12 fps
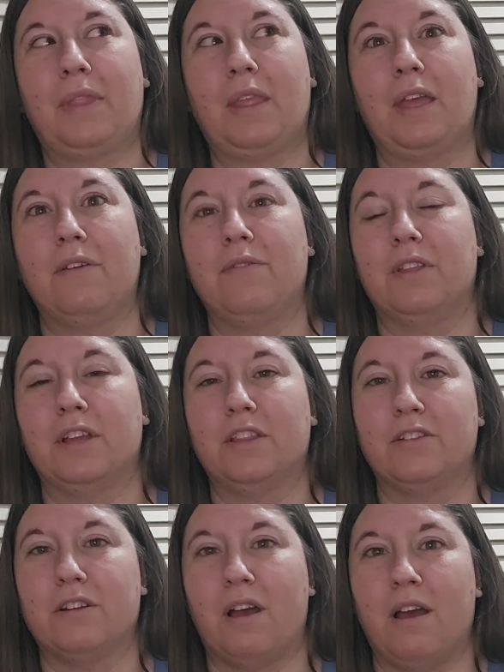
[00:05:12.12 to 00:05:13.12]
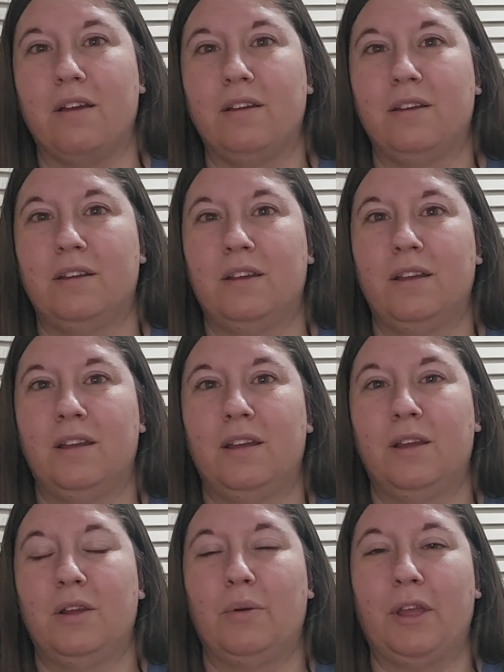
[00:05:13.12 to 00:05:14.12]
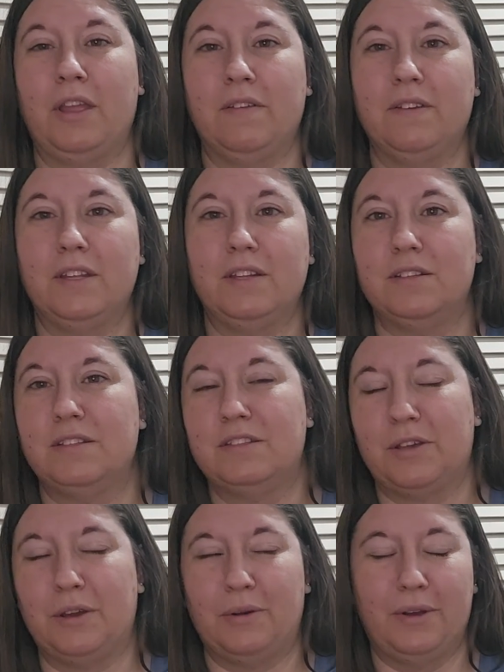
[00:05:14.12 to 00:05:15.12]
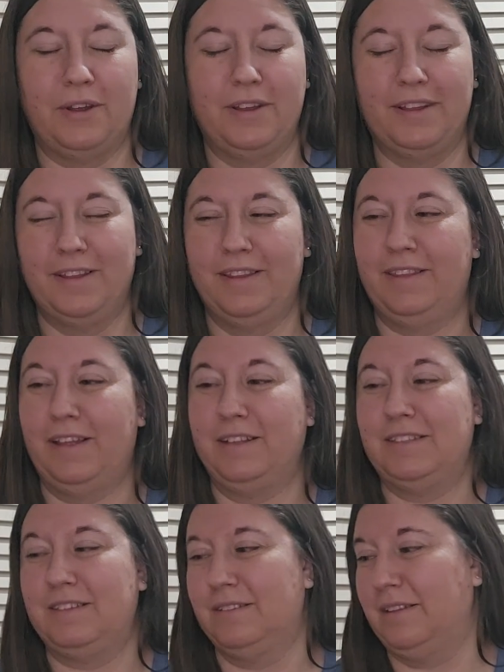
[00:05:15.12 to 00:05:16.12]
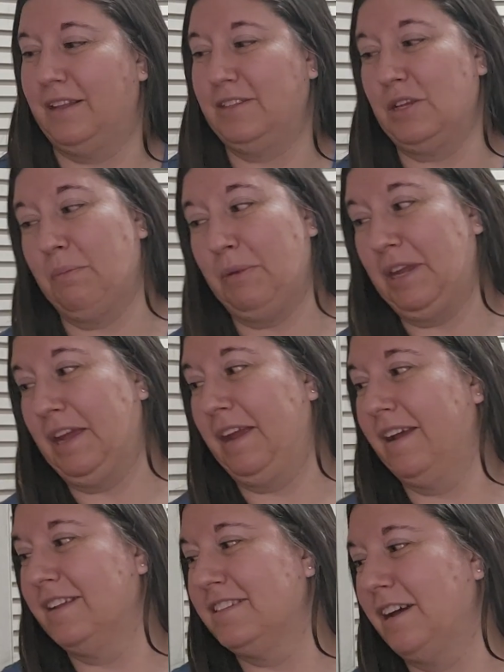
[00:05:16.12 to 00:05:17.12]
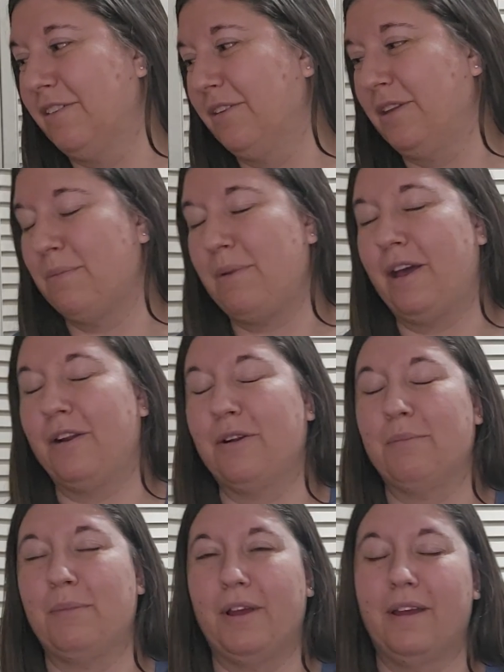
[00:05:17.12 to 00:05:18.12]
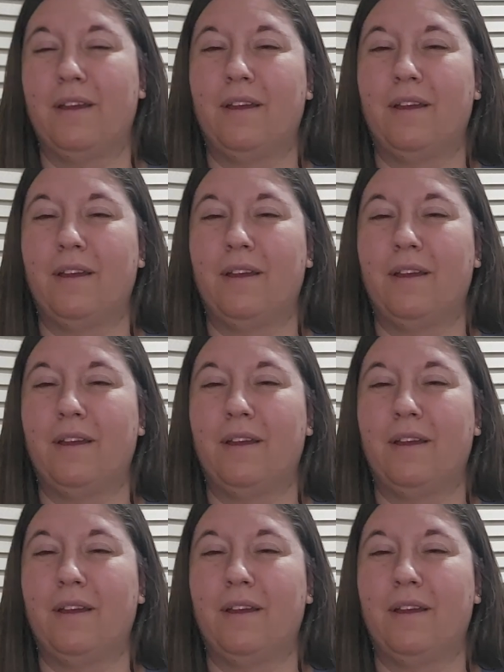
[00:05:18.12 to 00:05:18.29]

I feel like they're not quite even. So that's on me, I guess, not really the pattern, but